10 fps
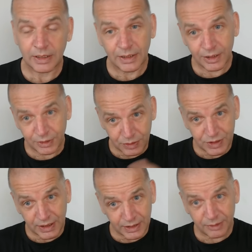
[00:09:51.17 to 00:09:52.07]
And you'll see
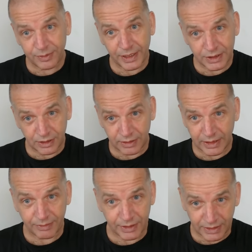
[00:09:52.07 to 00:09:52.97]
the effect on
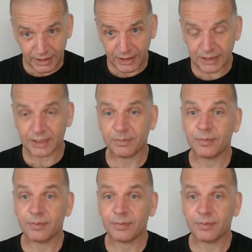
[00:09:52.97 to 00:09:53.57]
Gavin in that clip.